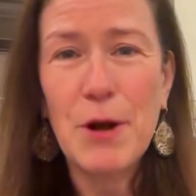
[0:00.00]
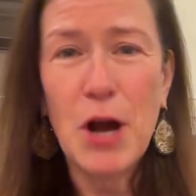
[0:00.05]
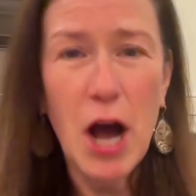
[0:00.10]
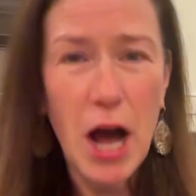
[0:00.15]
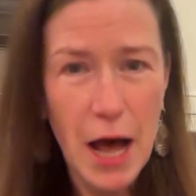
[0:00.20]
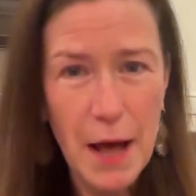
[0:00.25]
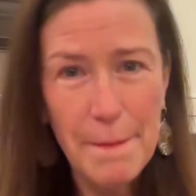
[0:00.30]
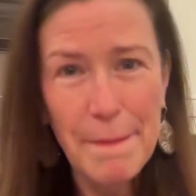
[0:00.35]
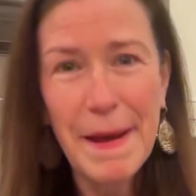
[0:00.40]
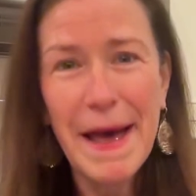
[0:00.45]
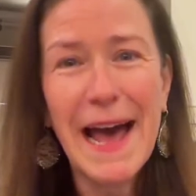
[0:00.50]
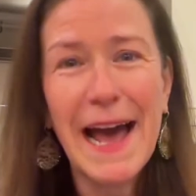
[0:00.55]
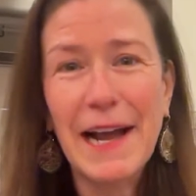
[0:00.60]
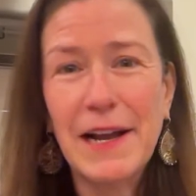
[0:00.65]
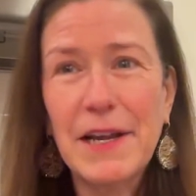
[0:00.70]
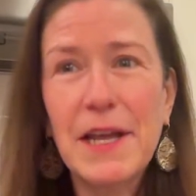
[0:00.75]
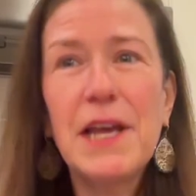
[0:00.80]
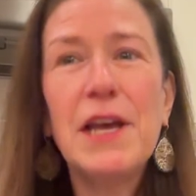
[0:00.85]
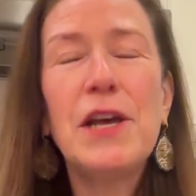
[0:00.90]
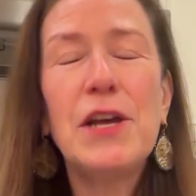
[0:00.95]

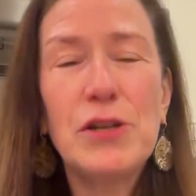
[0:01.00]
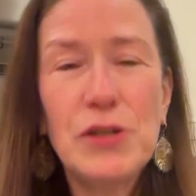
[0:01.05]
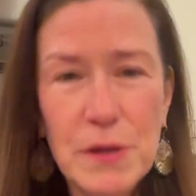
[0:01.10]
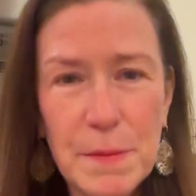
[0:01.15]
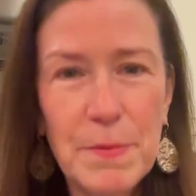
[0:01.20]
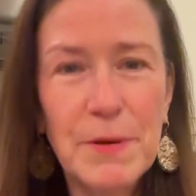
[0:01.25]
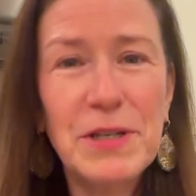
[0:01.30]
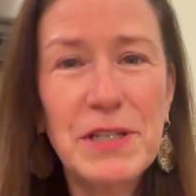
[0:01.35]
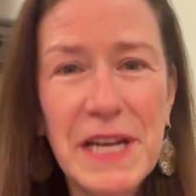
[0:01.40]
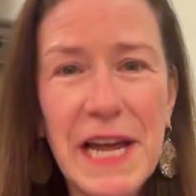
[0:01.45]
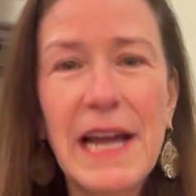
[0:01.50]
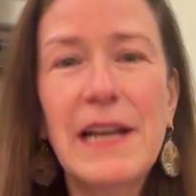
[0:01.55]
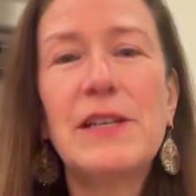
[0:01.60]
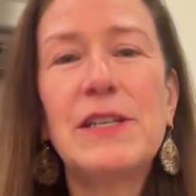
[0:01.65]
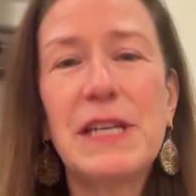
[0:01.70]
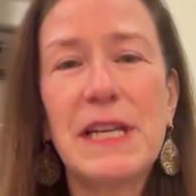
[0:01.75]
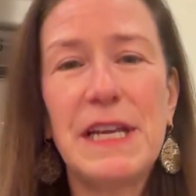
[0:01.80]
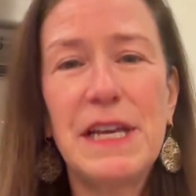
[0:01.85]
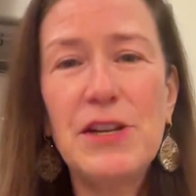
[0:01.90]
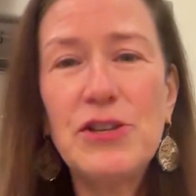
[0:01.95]
compact to
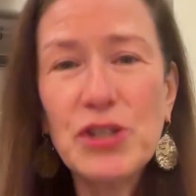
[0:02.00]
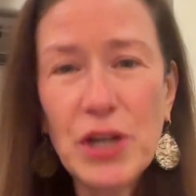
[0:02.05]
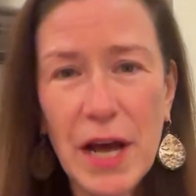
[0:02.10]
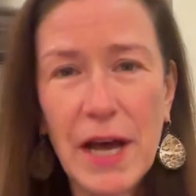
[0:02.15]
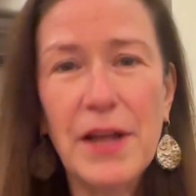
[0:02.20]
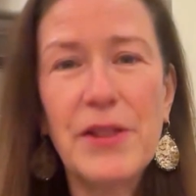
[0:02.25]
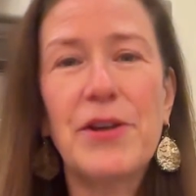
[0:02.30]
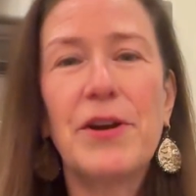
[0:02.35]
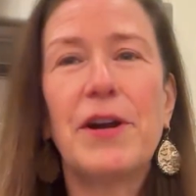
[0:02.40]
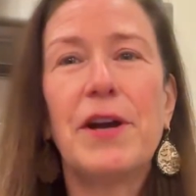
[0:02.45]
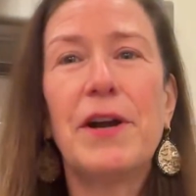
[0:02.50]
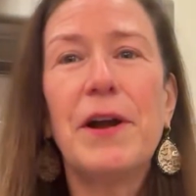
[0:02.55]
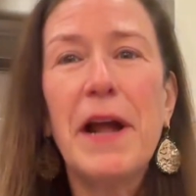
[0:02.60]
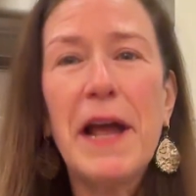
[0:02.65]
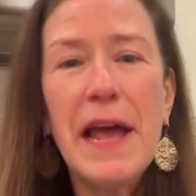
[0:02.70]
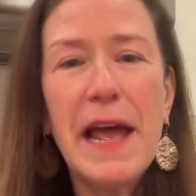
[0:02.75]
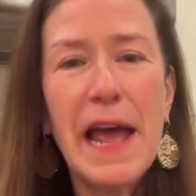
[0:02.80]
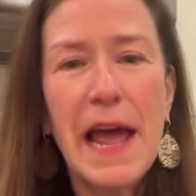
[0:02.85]
protect each other